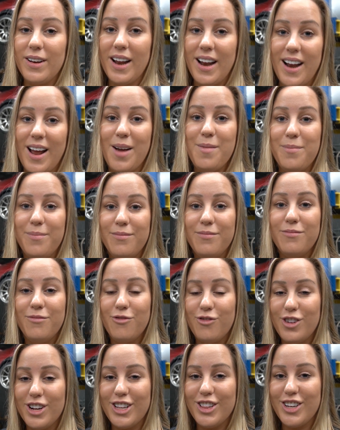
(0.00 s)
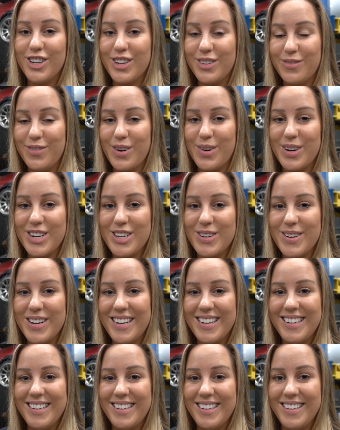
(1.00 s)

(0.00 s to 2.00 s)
and I'm really looking forward to it.